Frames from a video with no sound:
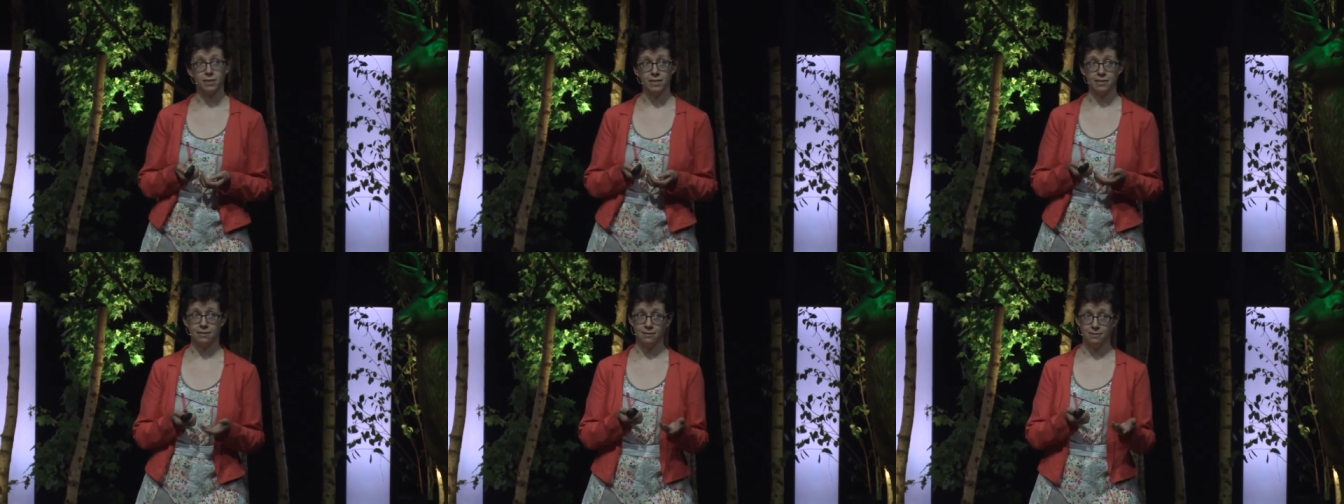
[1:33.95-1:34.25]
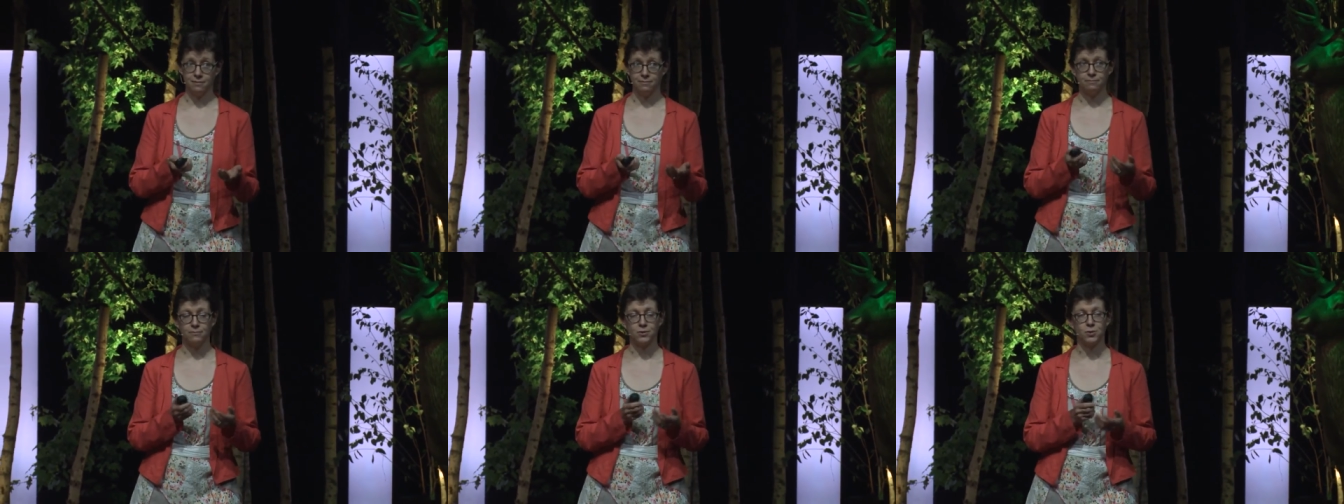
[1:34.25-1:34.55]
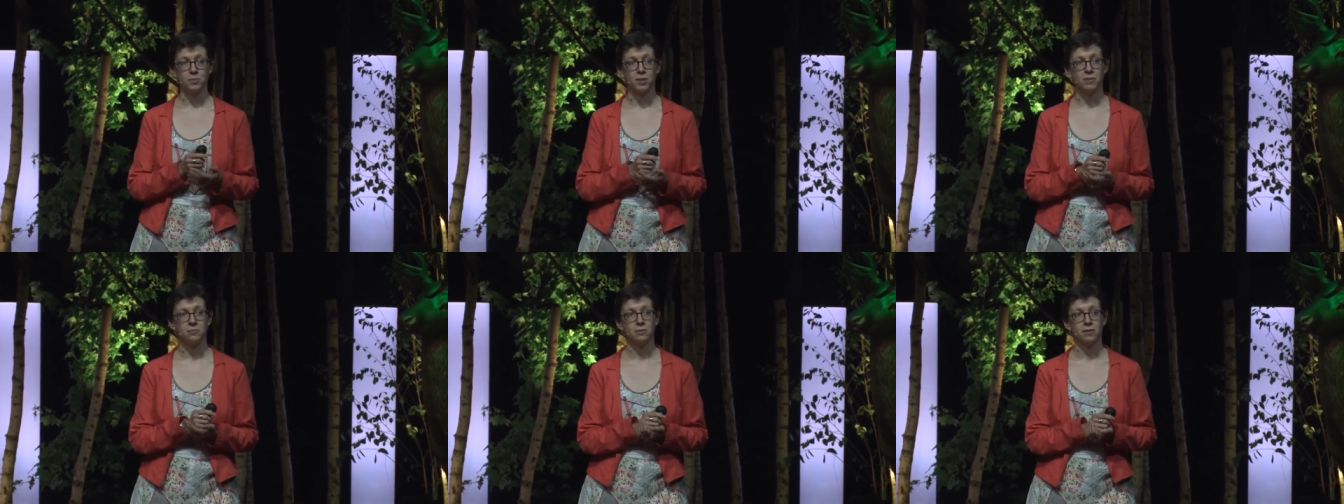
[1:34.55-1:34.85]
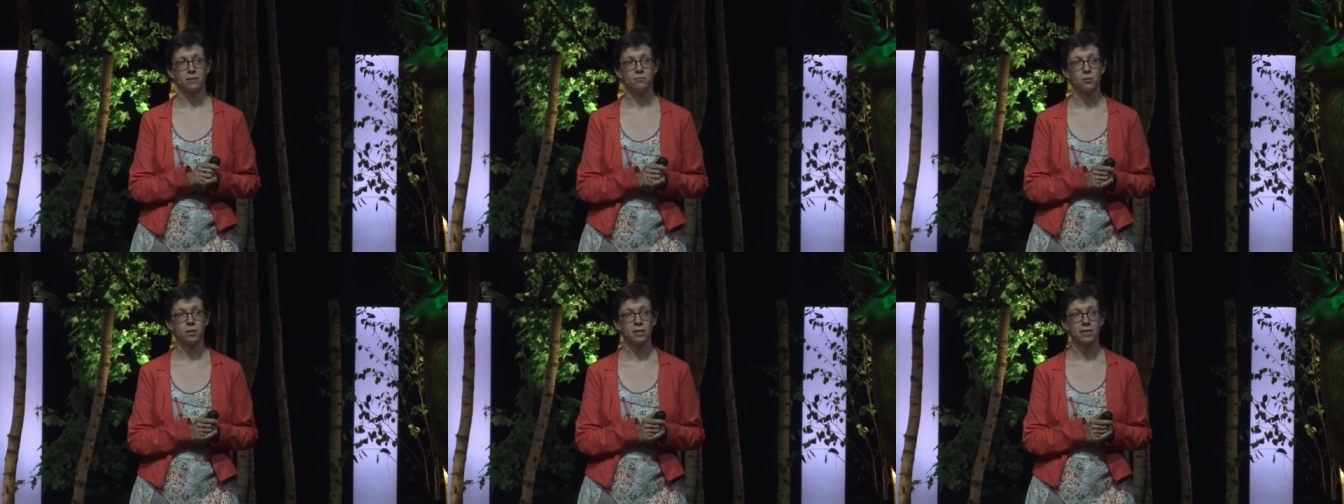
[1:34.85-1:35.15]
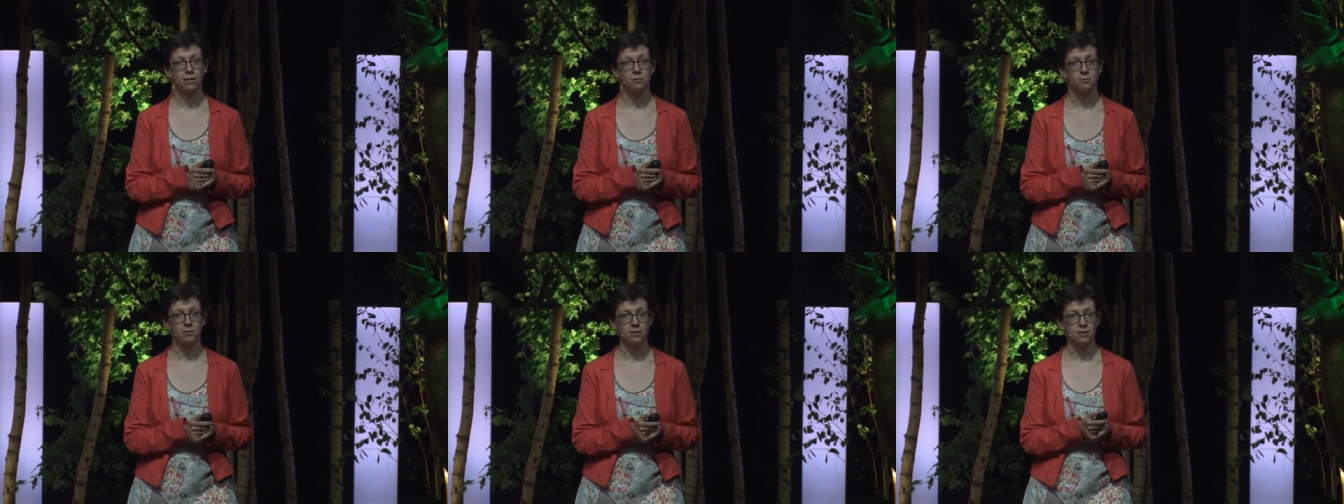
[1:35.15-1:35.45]
what the people I'm
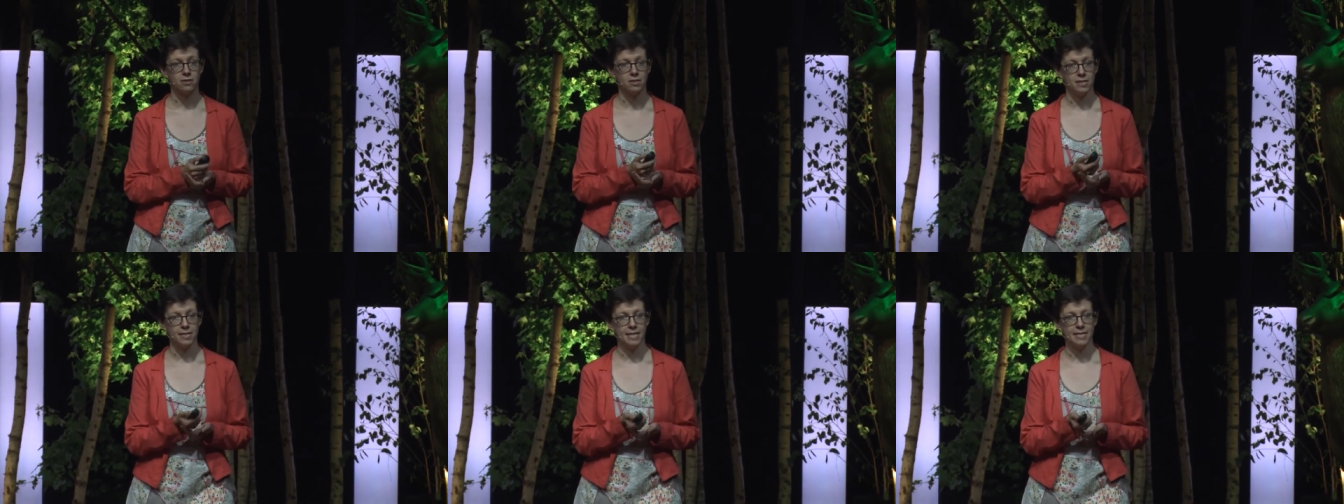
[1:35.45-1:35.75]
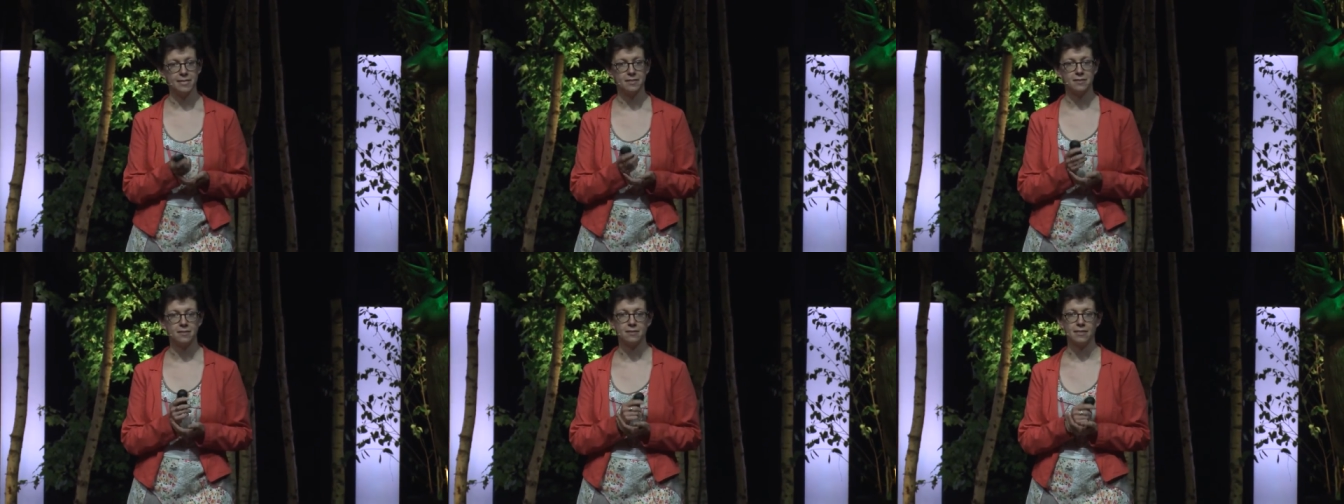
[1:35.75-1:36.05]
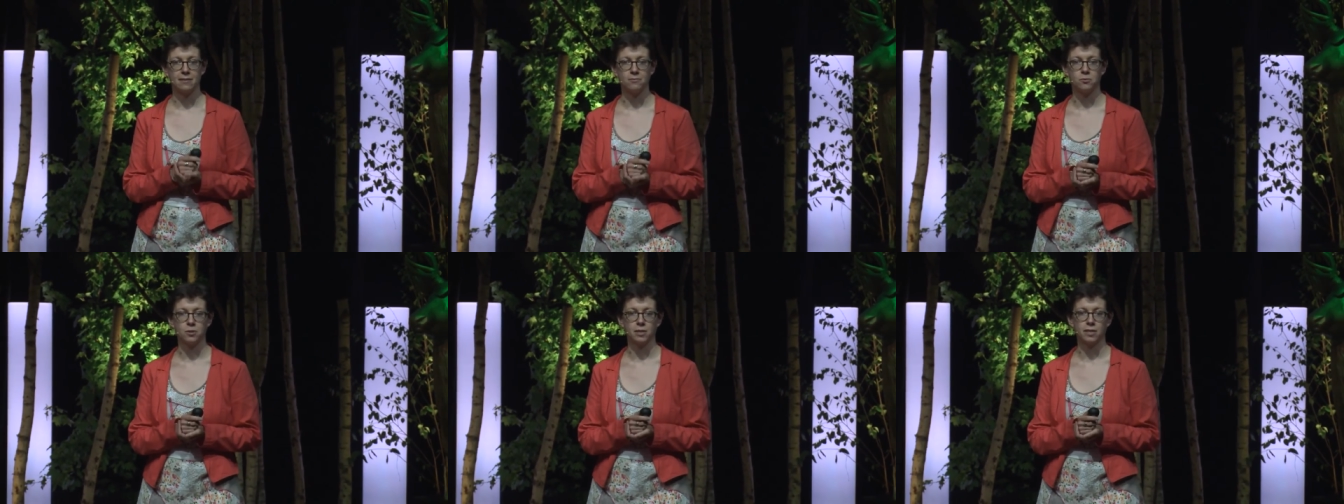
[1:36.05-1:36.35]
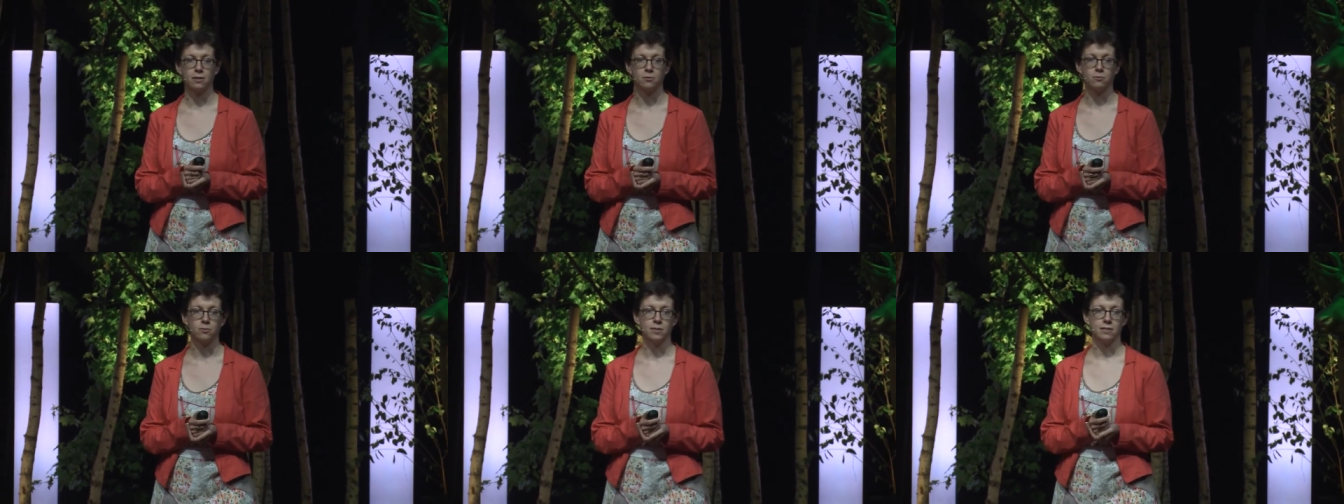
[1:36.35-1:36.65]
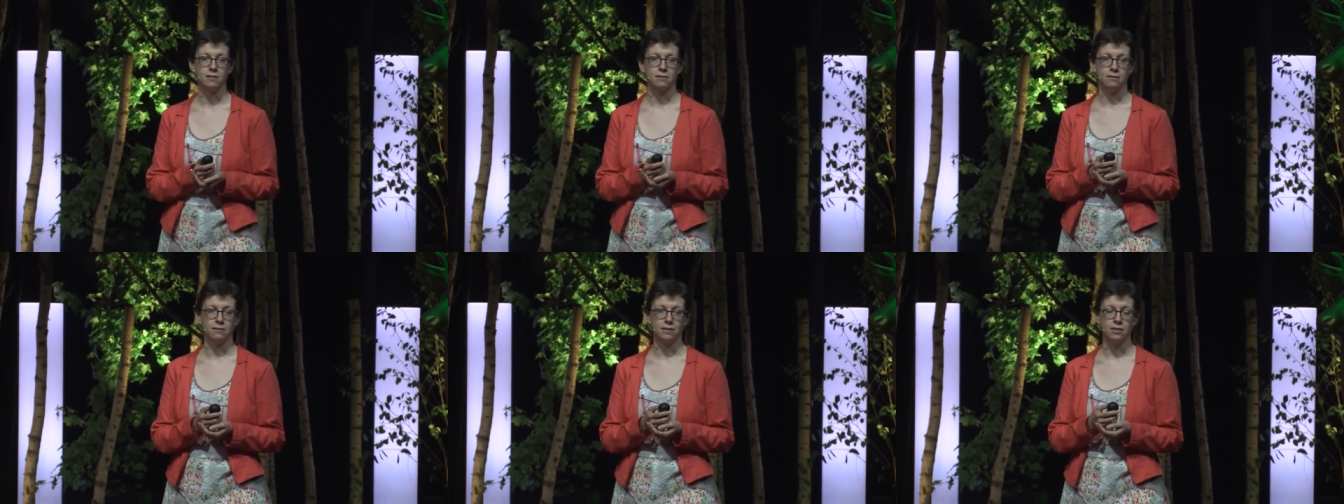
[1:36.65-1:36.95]
working with, the geneticists I'm working
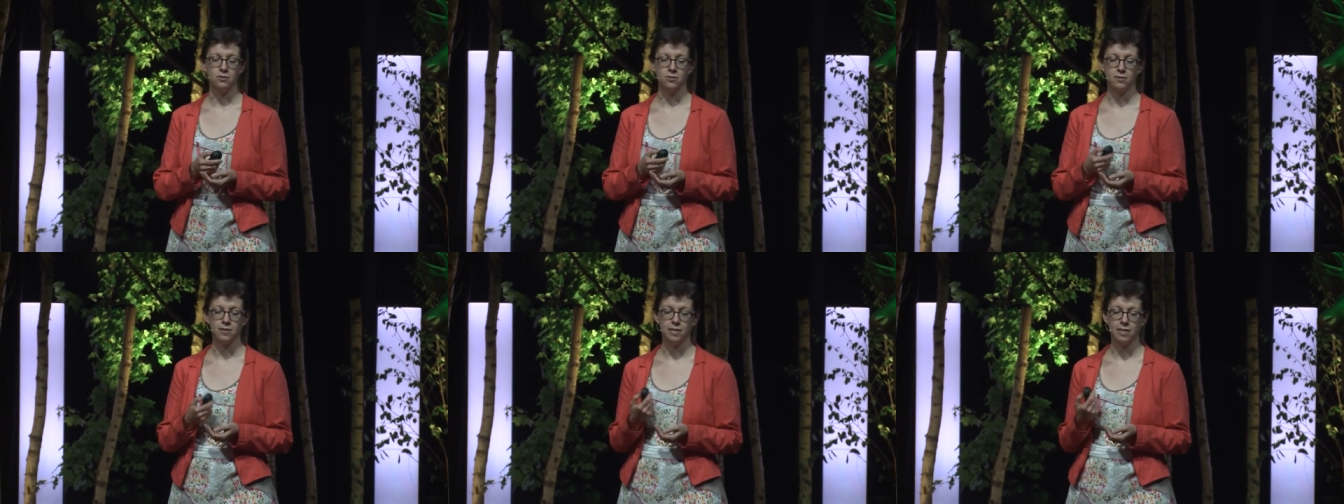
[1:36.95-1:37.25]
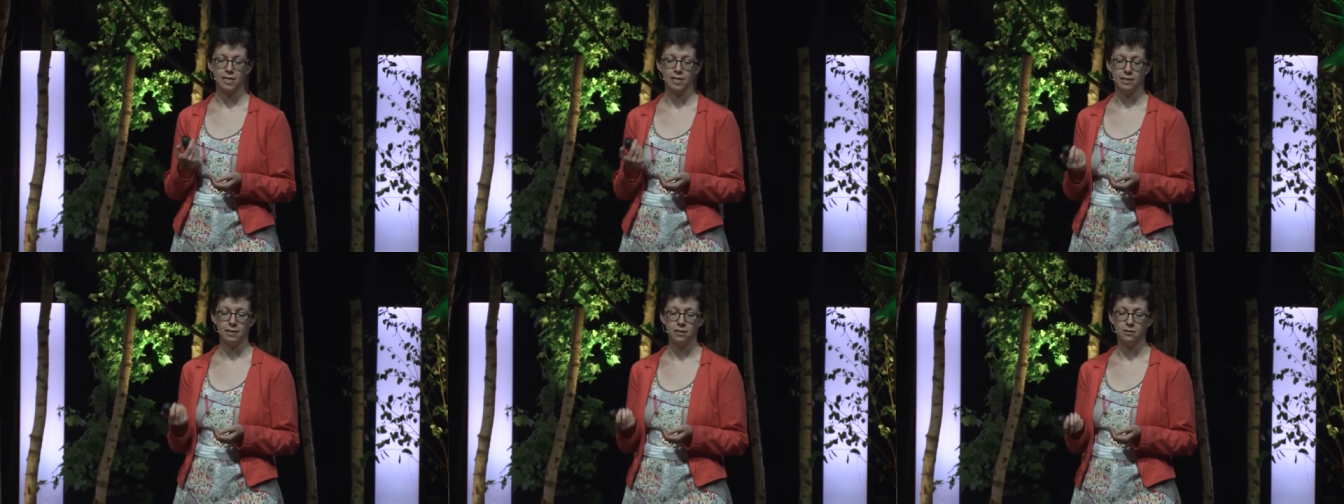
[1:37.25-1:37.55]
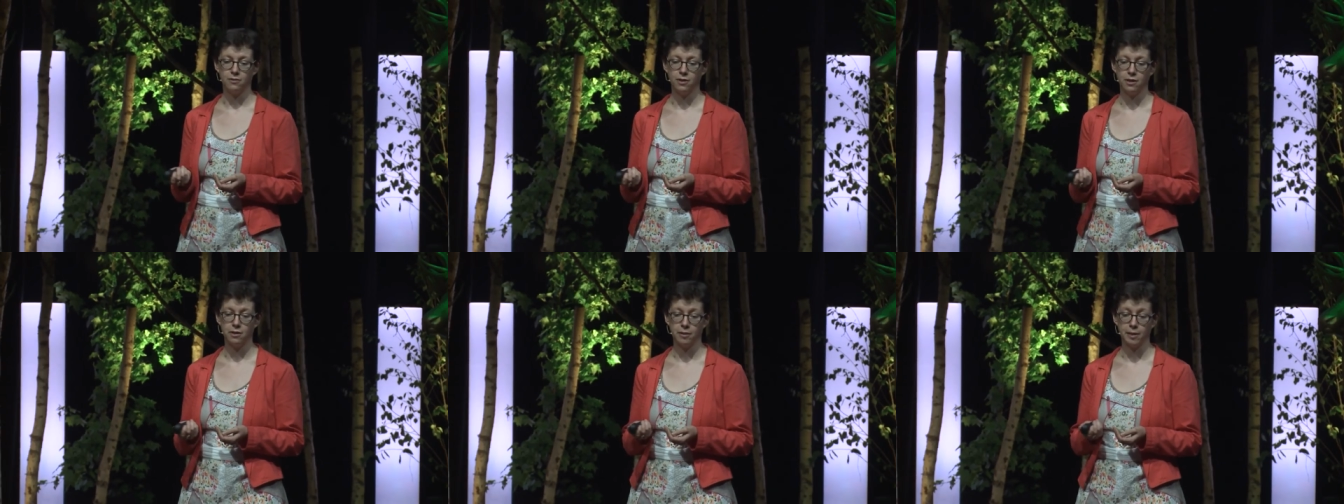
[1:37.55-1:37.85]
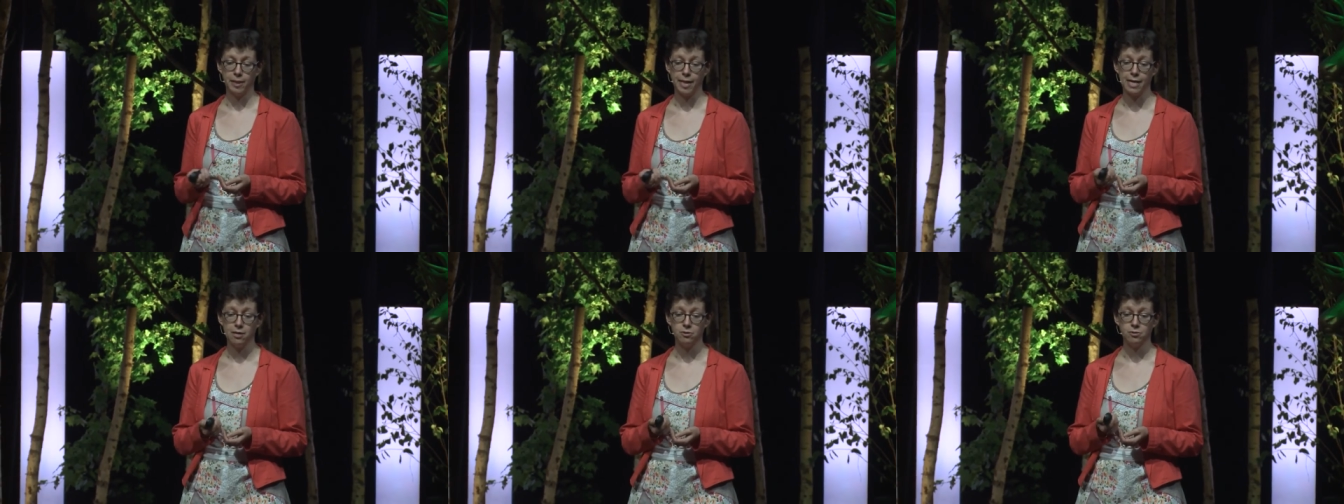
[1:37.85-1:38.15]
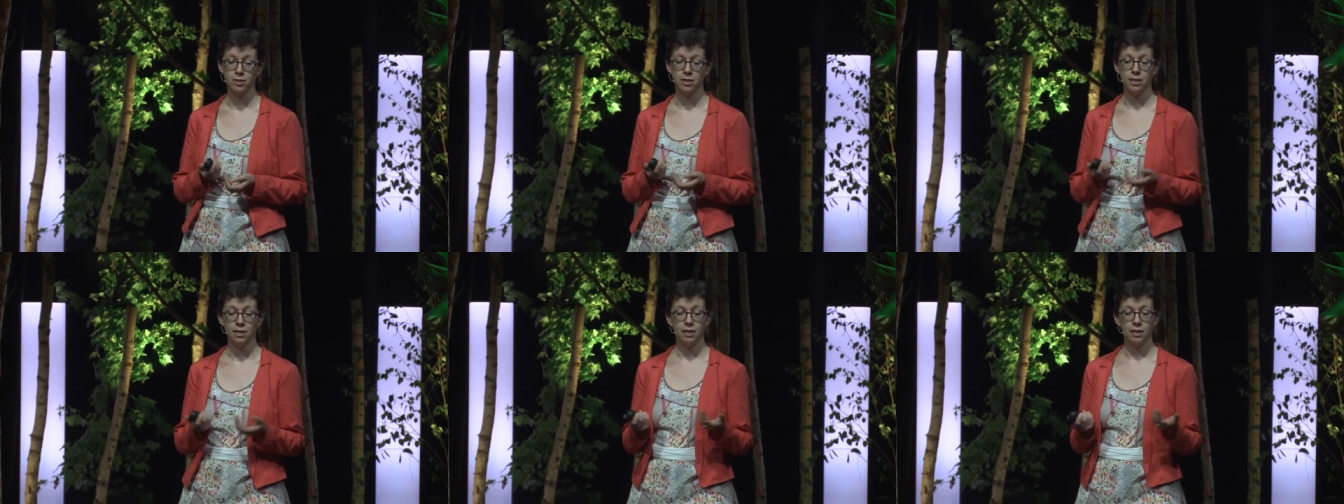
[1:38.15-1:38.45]
with, are interested in, is figuring
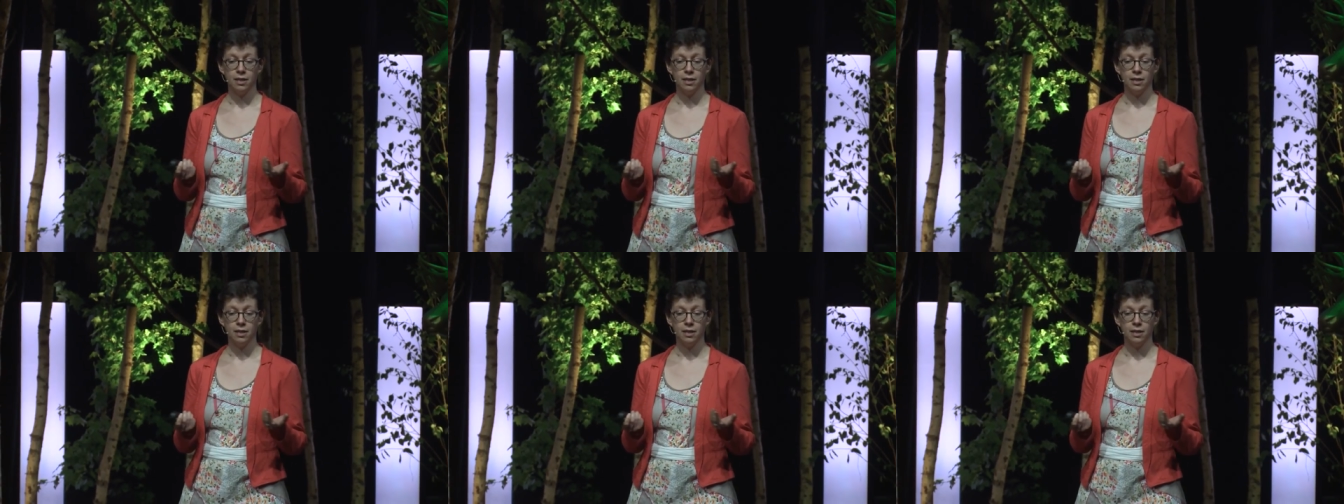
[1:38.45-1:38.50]
out